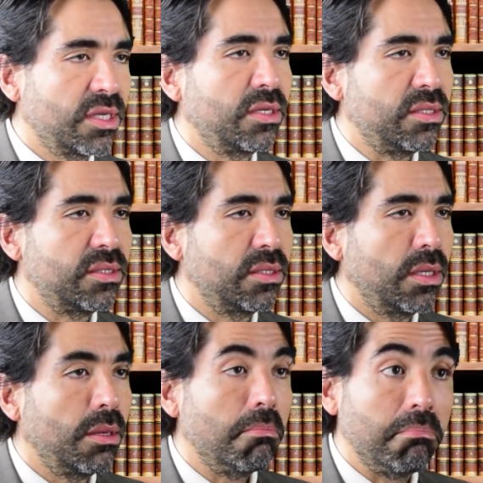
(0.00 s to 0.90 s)
studies,
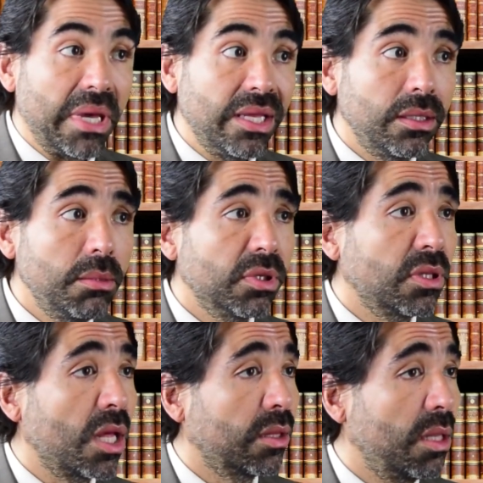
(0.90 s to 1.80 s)
mainly
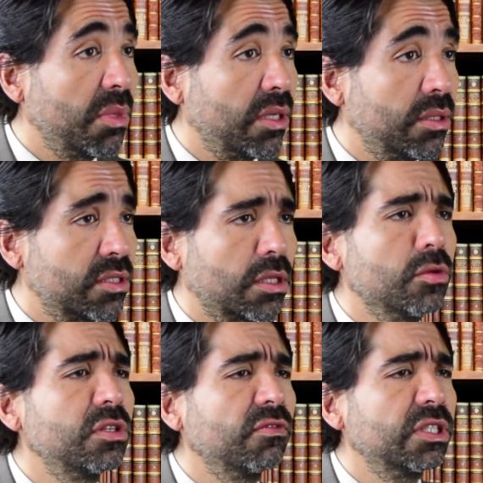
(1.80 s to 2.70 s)
but not limited
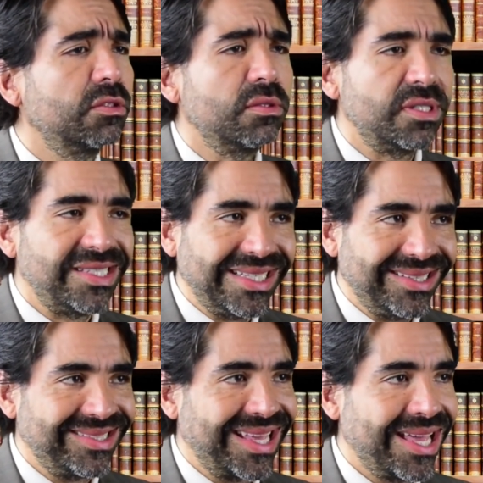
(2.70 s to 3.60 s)
exclusively to
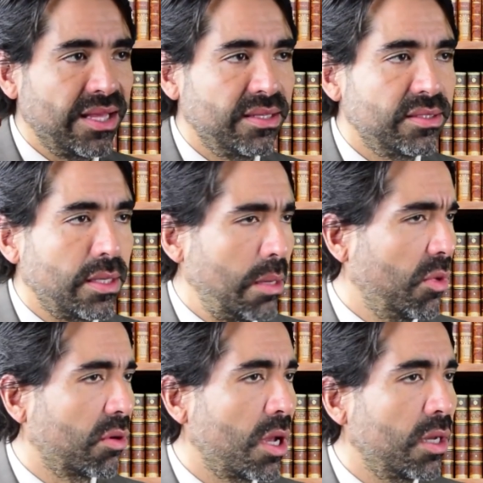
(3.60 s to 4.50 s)
CT scans,
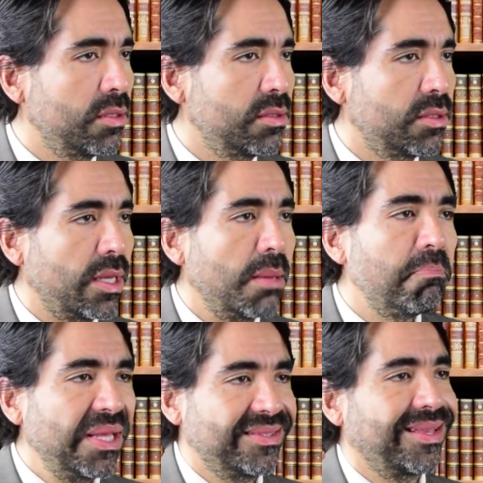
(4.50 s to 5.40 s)
MRIs,
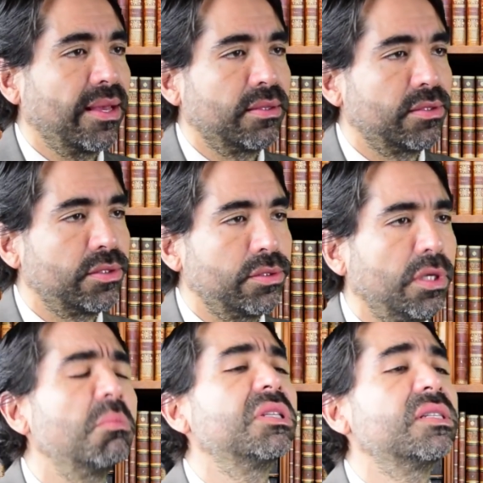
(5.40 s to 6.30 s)
and PET scans.
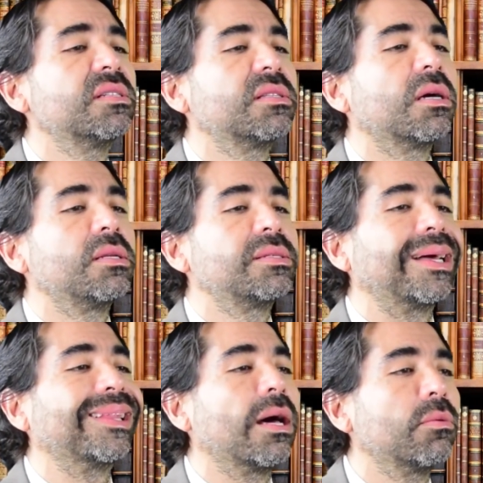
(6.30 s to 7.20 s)
Imaging studies
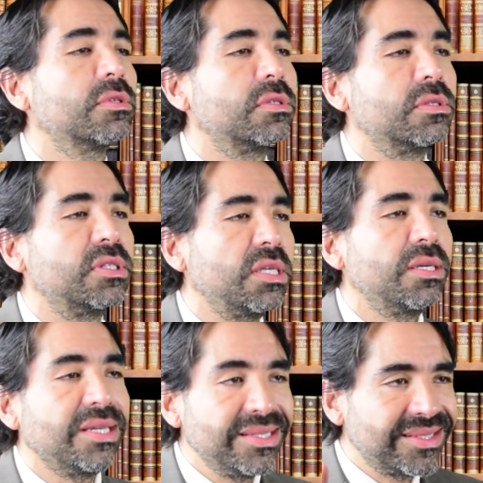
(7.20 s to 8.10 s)
allow us to
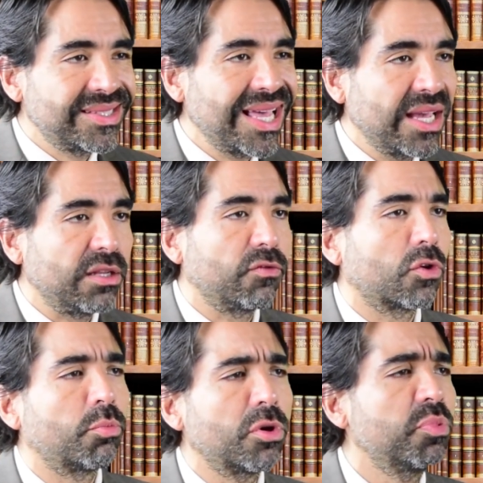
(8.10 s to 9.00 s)
see inside
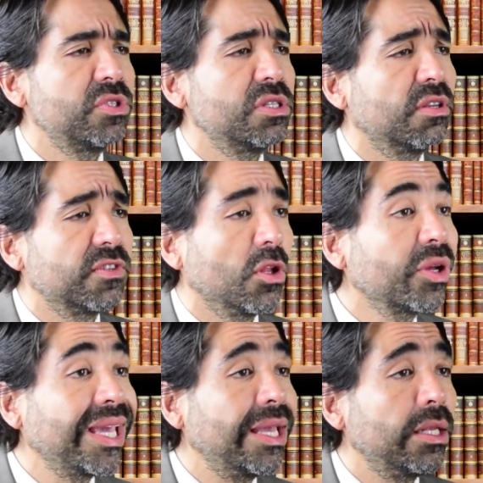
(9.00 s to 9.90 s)
for purposes of
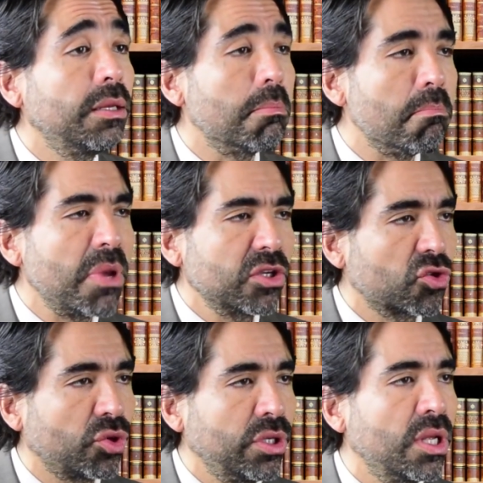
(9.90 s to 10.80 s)
locating,
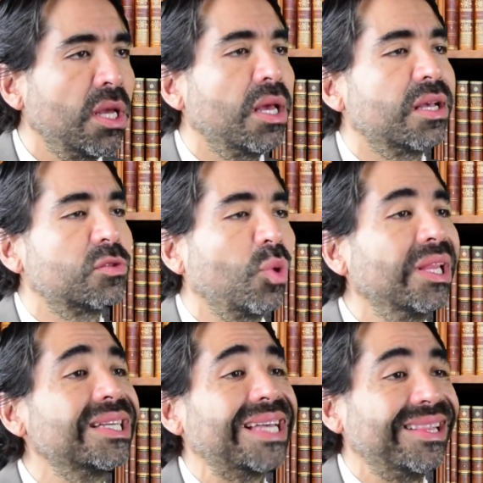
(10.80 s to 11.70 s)
measuring, as
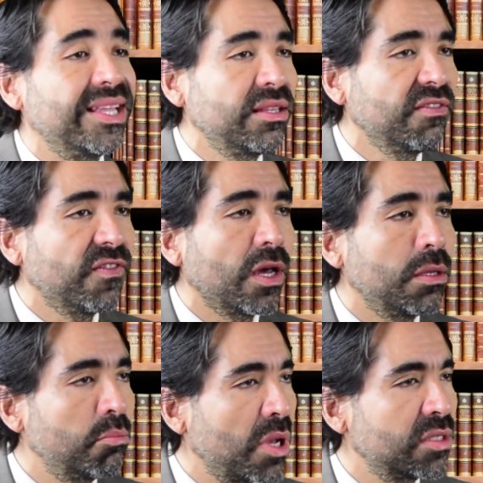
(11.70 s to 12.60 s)
well as
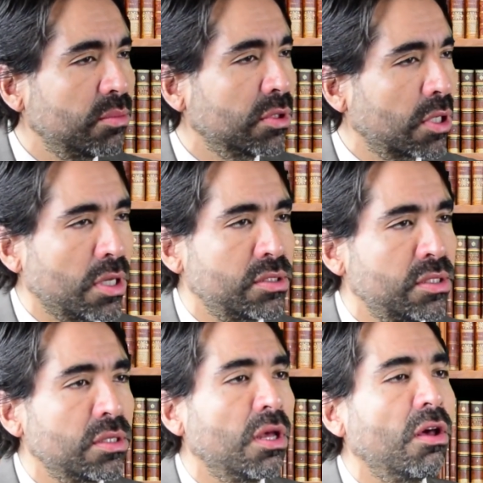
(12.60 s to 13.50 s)
identifying possible
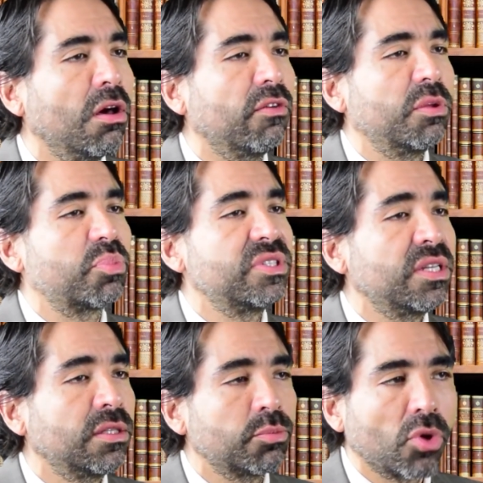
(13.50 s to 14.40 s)
causes of the
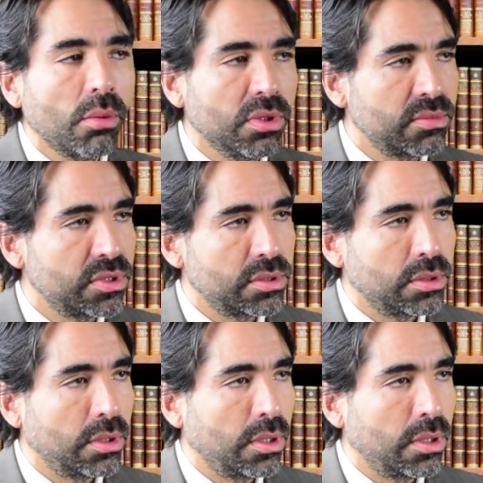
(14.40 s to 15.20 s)
presented problems.